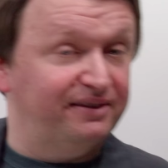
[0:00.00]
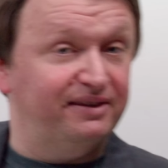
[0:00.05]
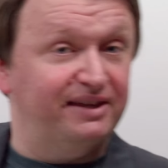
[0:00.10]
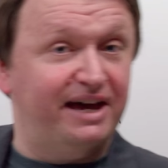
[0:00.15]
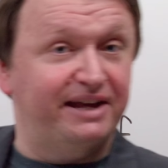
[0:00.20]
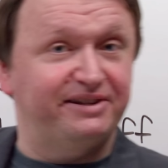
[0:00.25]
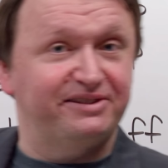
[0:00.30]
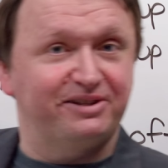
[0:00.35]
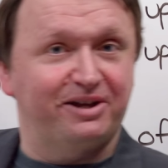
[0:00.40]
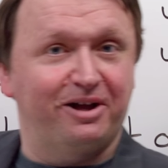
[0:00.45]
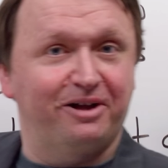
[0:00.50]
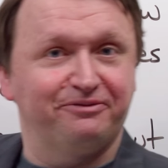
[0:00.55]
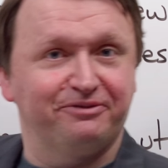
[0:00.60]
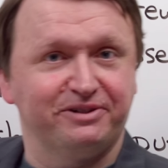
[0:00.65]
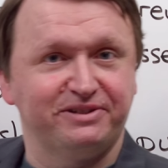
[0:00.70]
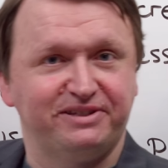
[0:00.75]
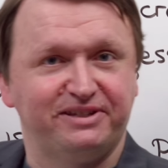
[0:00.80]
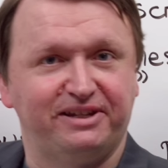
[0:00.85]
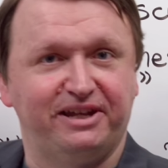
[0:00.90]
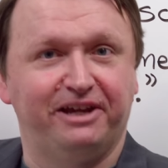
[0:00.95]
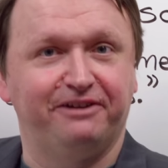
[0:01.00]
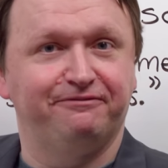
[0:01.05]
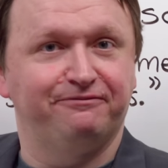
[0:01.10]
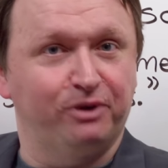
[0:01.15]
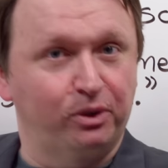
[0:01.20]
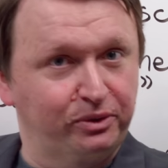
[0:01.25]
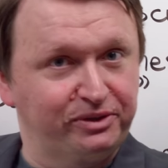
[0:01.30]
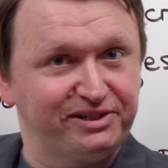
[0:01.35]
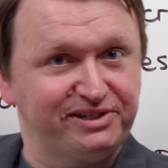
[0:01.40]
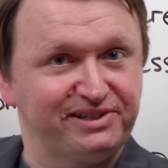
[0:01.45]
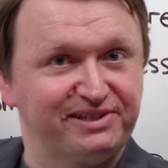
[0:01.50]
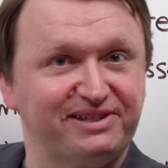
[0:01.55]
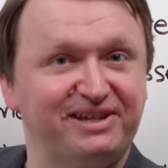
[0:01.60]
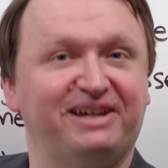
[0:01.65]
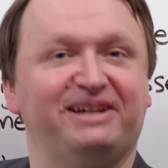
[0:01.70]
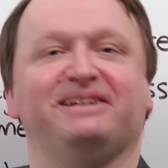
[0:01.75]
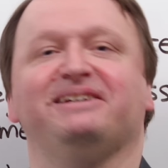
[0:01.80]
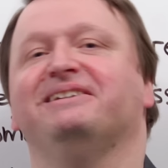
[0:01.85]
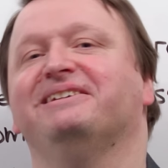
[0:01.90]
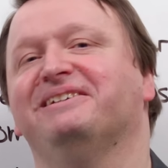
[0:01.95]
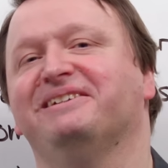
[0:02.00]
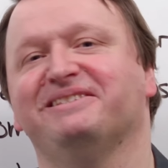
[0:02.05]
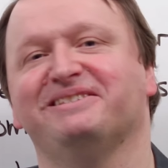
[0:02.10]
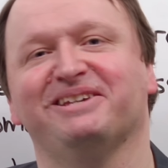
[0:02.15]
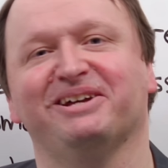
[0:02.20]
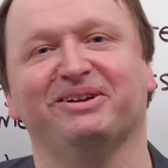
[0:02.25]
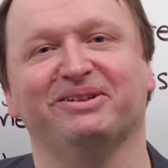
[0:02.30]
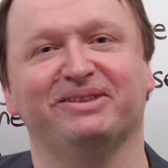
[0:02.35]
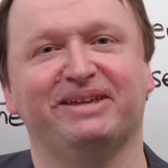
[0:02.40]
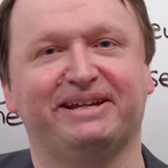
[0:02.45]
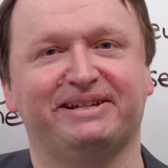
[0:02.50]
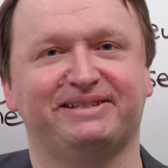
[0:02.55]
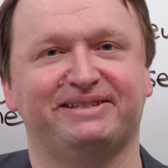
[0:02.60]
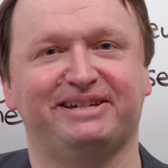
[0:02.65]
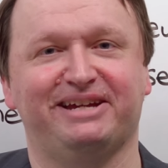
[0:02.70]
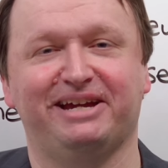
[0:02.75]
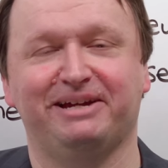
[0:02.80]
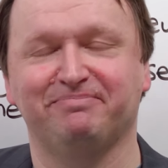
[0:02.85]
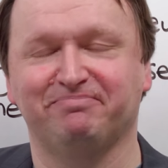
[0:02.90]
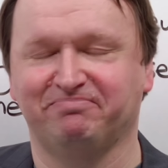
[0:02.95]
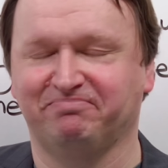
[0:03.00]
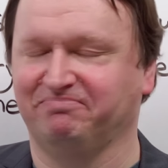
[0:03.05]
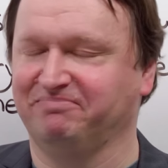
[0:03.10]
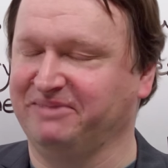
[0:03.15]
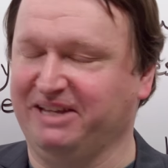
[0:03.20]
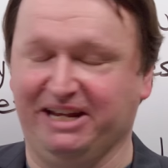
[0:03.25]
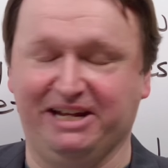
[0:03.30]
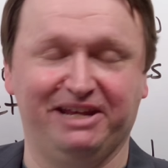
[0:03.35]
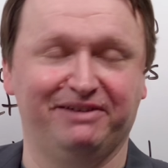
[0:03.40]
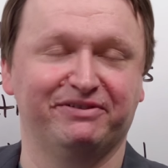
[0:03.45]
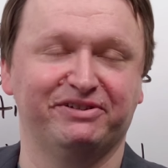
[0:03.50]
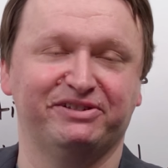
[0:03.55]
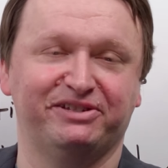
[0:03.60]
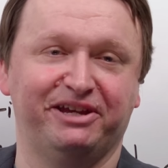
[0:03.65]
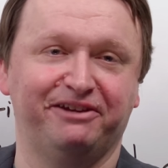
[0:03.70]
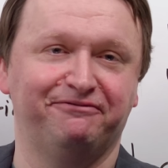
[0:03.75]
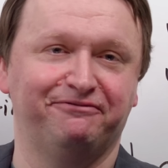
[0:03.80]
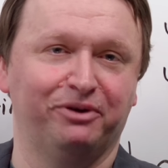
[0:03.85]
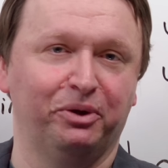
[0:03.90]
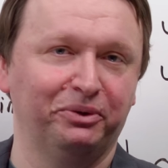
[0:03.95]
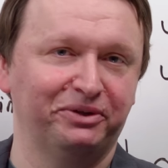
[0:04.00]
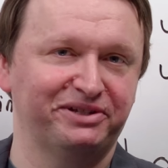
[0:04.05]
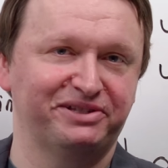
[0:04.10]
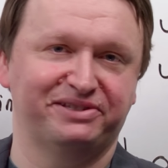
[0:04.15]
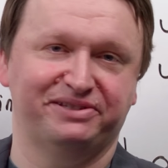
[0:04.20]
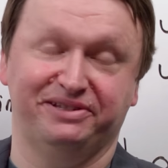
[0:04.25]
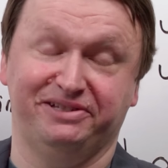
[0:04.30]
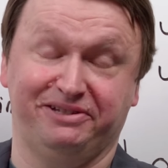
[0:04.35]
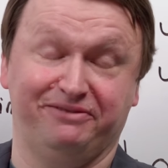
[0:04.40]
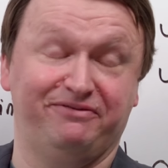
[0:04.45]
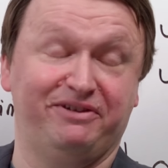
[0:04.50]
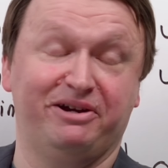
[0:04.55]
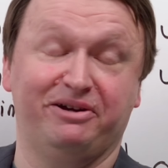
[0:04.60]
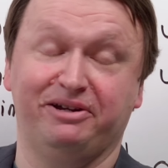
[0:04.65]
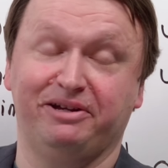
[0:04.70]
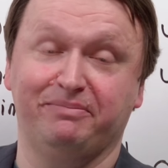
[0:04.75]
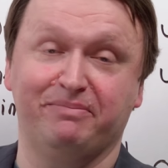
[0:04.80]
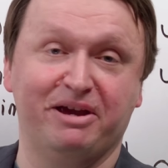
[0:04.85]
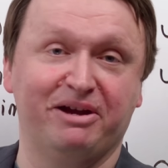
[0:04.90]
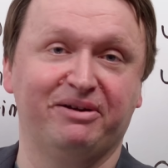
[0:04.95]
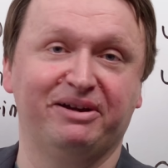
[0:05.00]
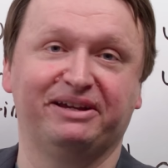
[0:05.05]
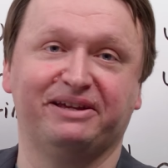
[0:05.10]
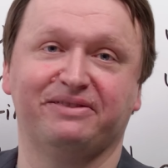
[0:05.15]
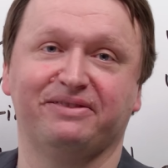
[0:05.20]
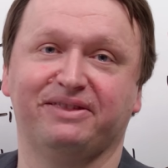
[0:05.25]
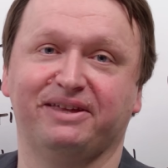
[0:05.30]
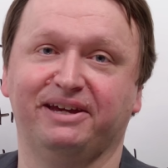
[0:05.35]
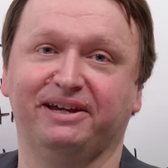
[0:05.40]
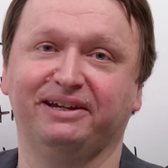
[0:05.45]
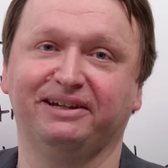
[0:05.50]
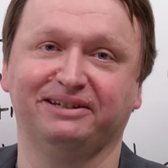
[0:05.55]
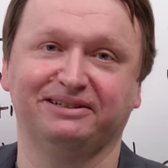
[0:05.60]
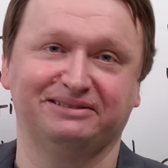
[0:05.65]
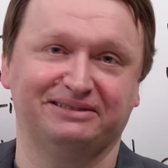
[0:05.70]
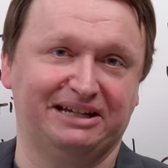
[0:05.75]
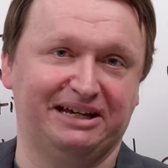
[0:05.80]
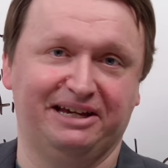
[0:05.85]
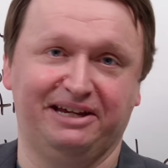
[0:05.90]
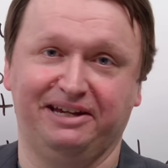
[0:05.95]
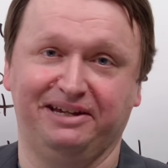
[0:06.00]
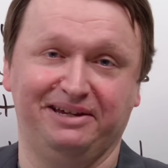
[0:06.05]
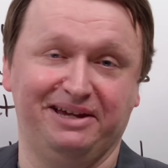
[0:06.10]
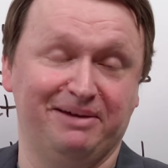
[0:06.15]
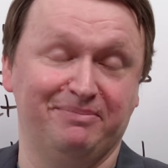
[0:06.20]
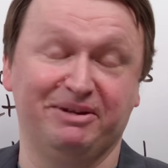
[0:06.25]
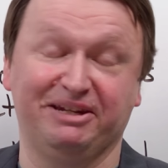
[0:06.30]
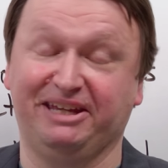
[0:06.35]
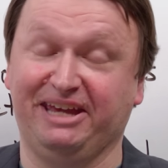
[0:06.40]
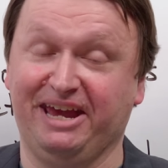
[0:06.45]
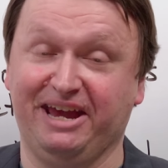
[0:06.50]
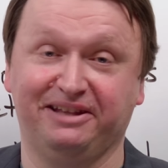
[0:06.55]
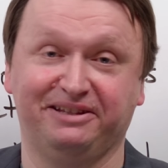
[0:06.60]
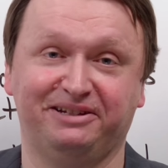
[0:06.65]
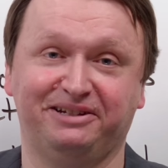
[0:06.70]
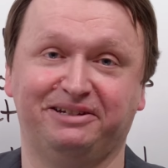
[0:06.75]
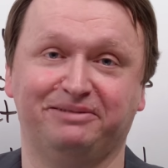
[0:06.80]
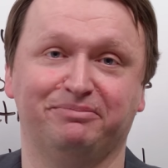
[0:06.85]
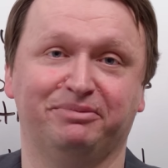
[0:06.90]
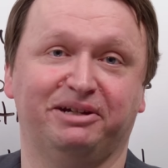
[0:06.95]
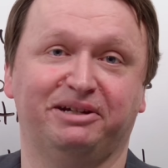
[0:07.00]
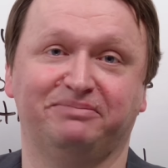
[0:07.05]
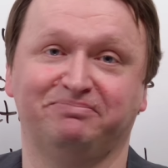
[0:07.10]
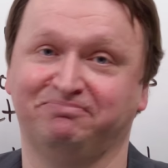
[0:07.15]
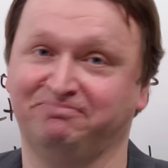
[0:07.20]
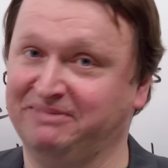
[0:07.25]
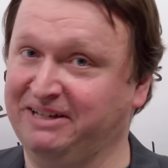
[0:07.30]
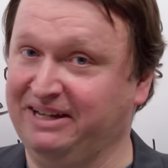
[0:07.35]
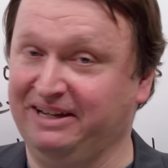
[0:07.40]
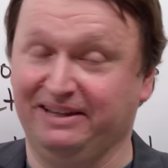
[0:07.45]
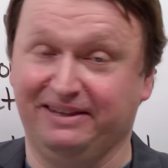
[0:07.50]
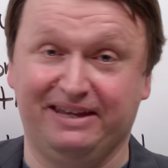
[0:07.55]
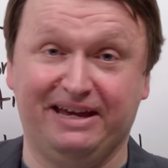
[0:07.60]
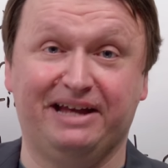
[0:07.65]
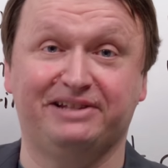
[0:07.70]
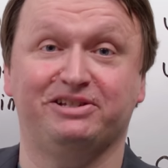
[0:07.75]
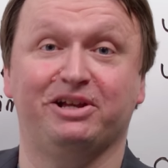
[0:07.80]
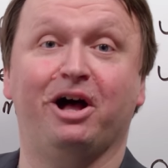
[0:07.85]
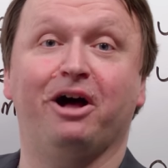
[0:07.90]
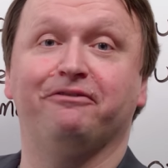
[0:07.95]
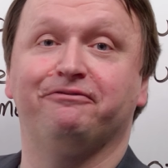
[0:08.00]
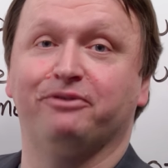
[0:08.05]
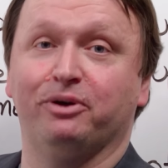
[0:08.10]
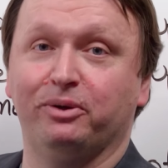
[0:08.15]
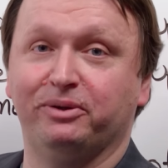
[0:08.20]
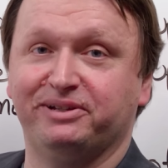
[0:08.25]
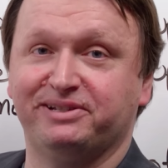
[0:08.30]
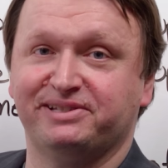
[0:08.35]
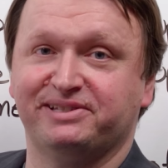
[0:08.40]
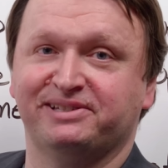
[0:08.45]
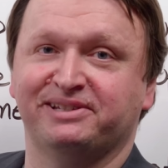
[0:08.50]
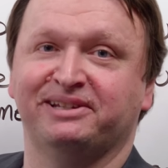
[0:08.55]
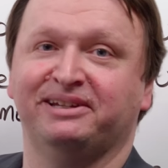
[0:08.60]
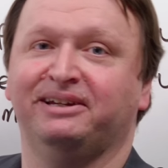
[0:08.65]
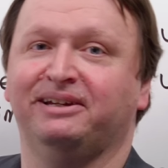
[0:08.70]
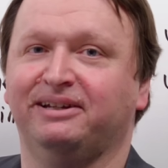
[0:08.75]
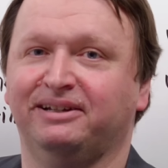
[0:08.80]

That is all for today, folks. Until next time, I never say folks. It's a very American thing. I am in Canada, but that's all, folks.